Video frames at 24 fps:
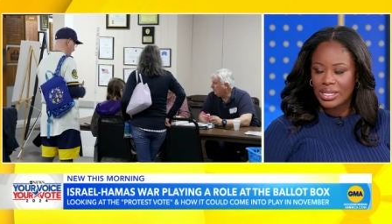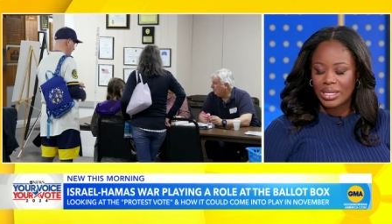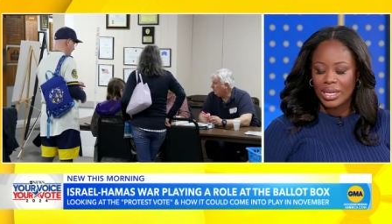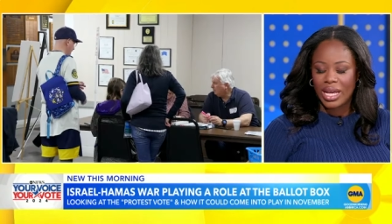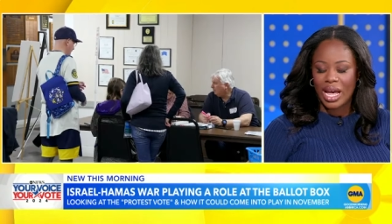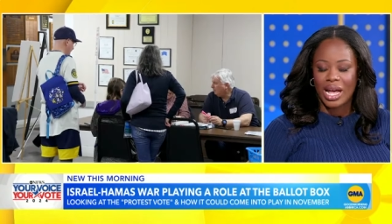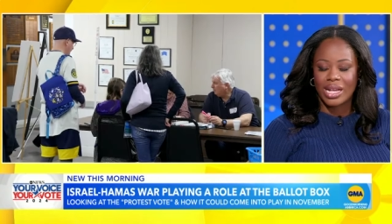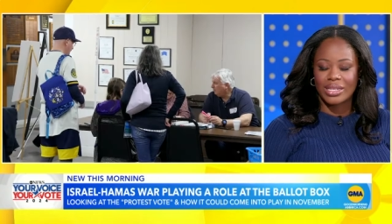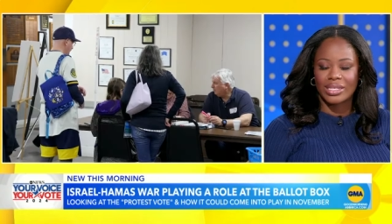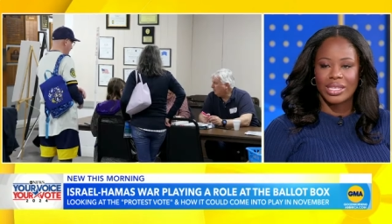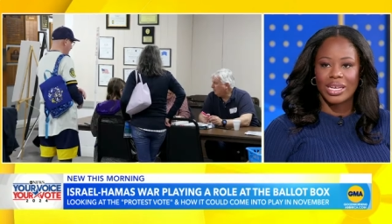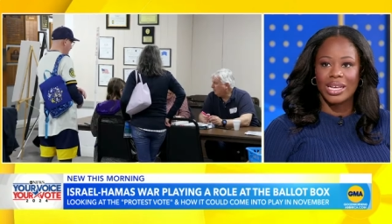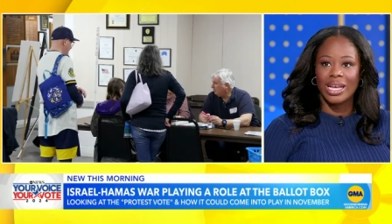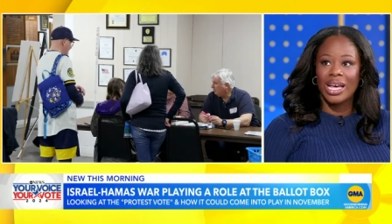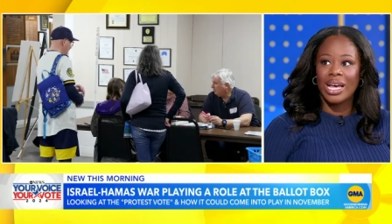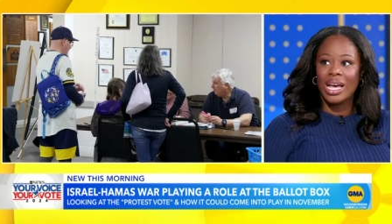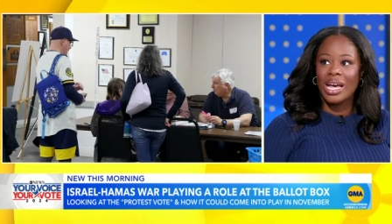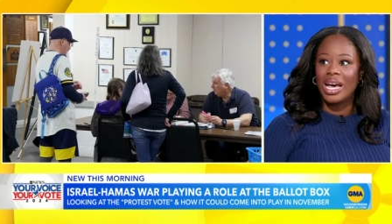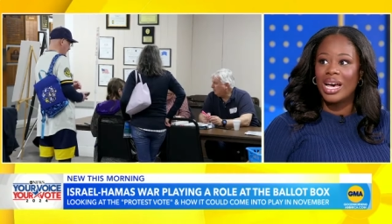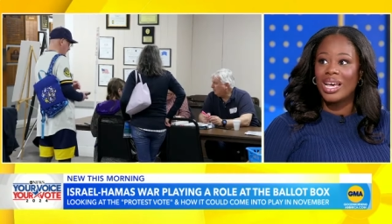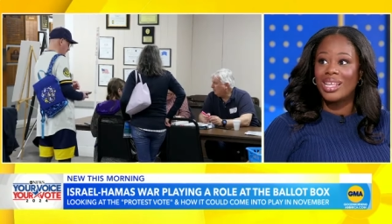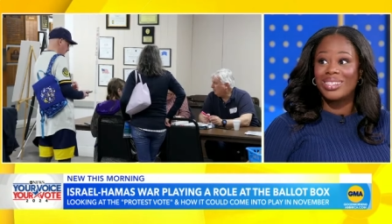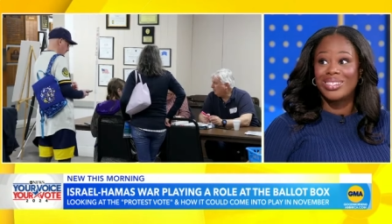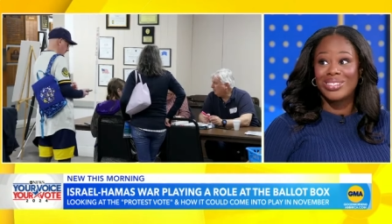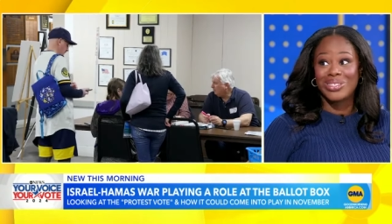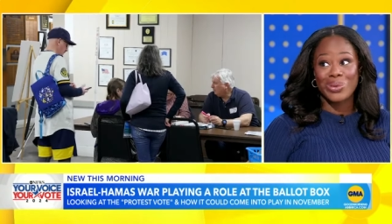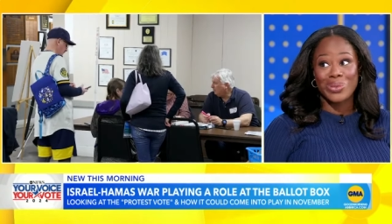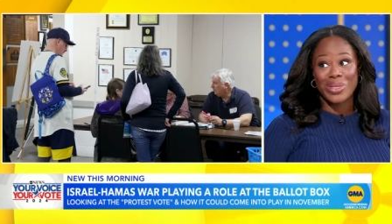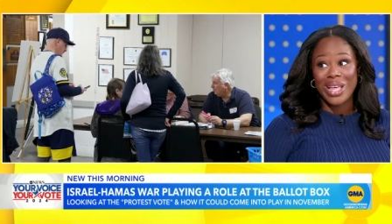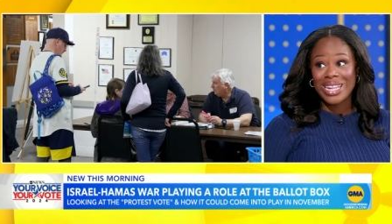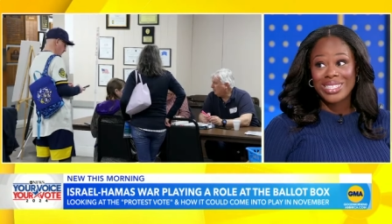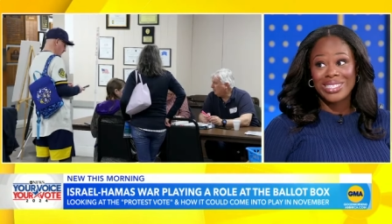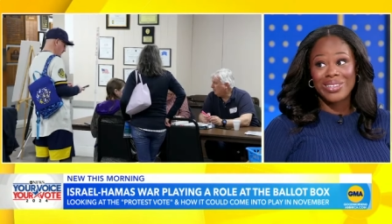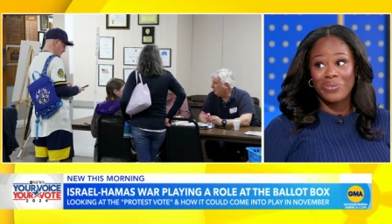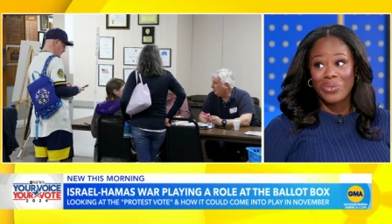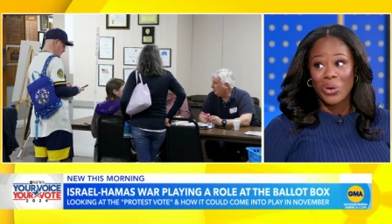in Gaza. so
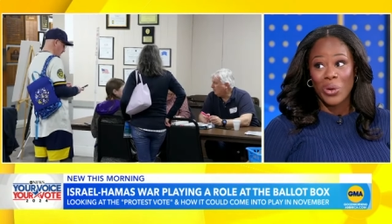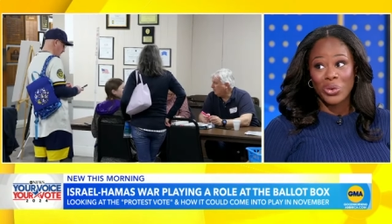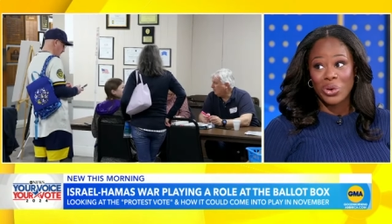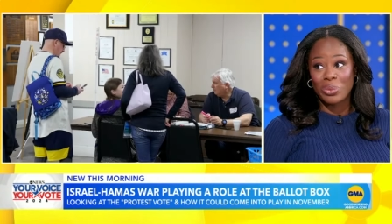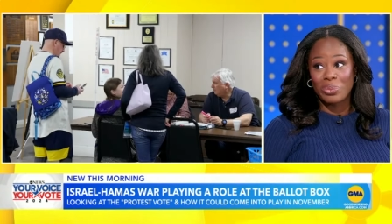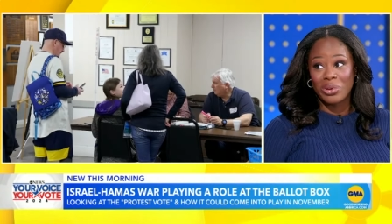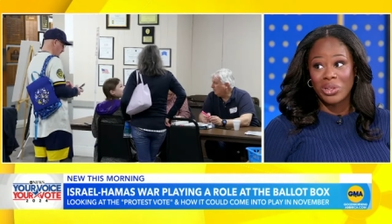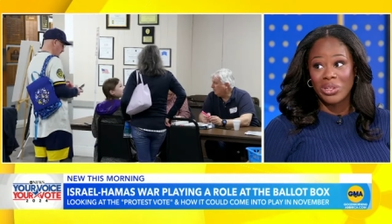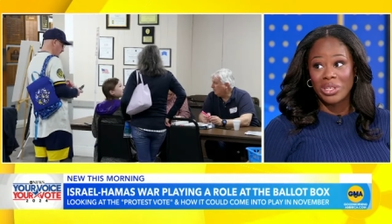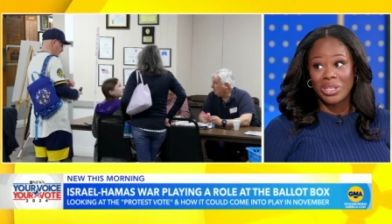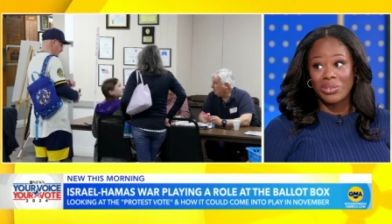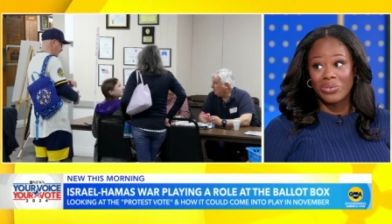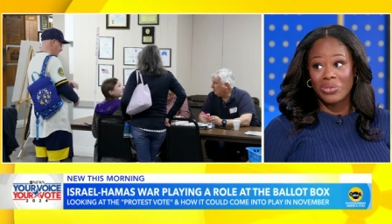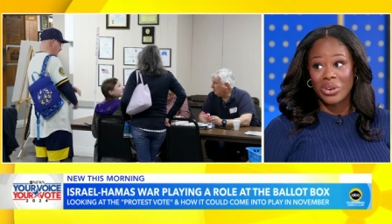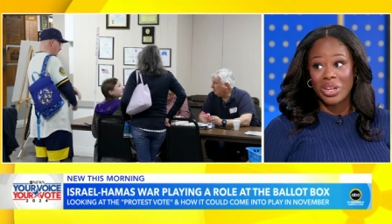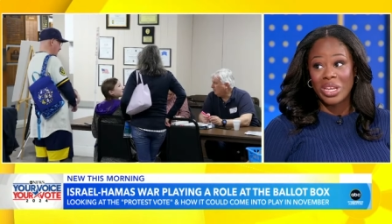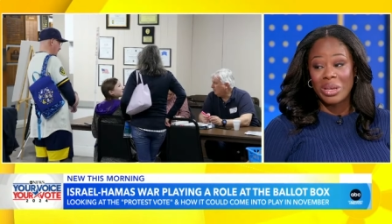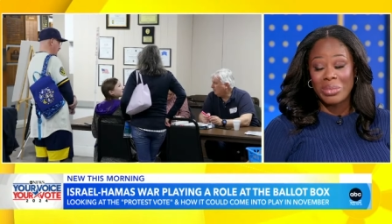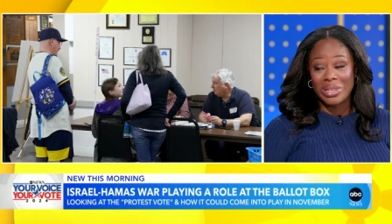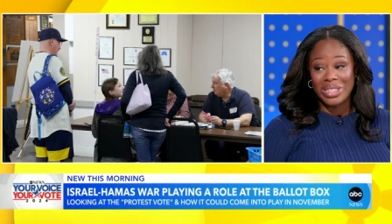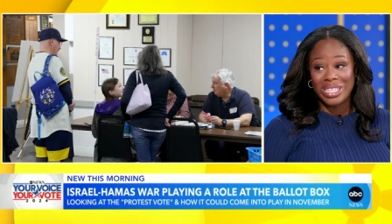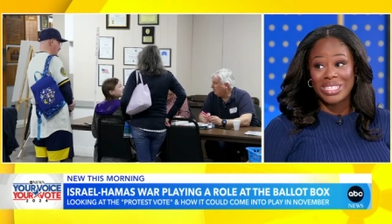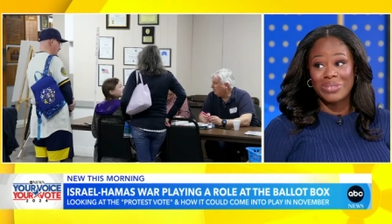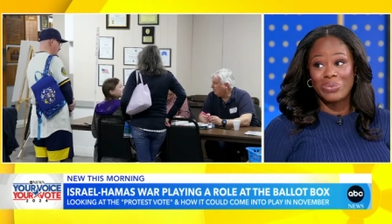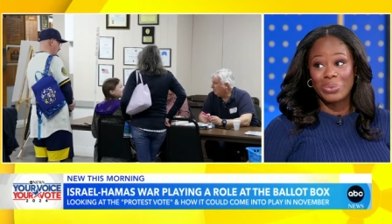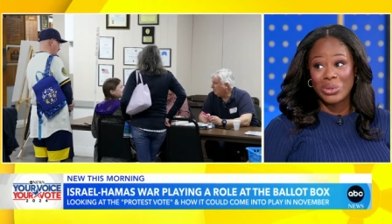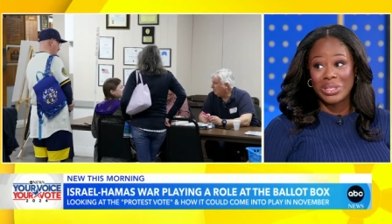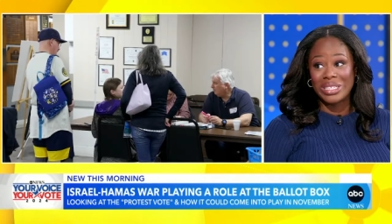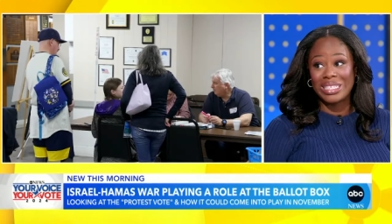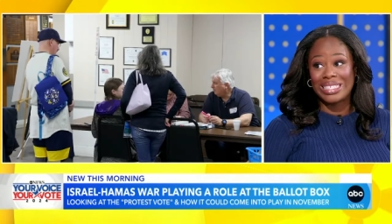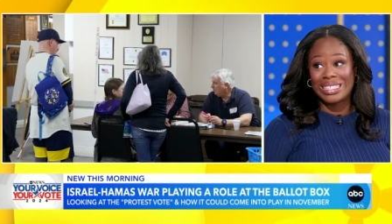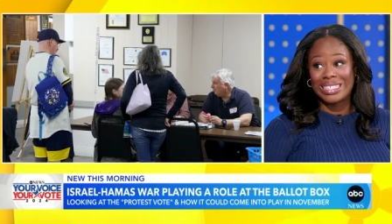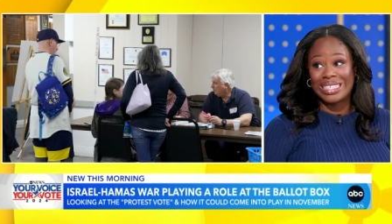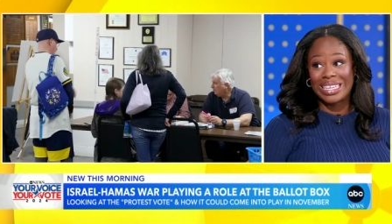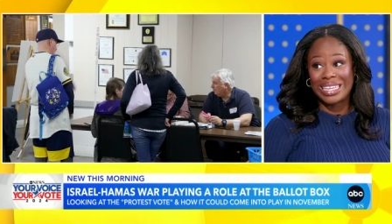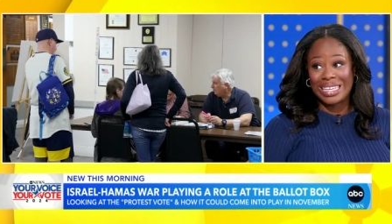that's a vulnerability for him in this really
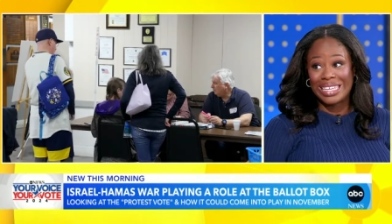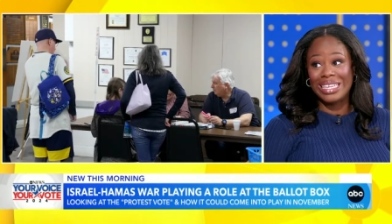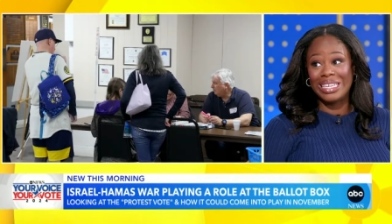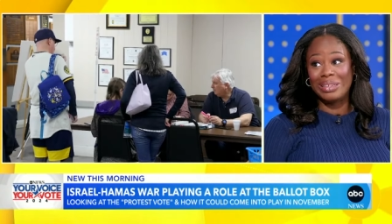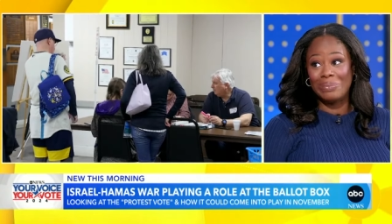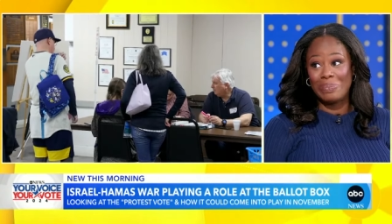key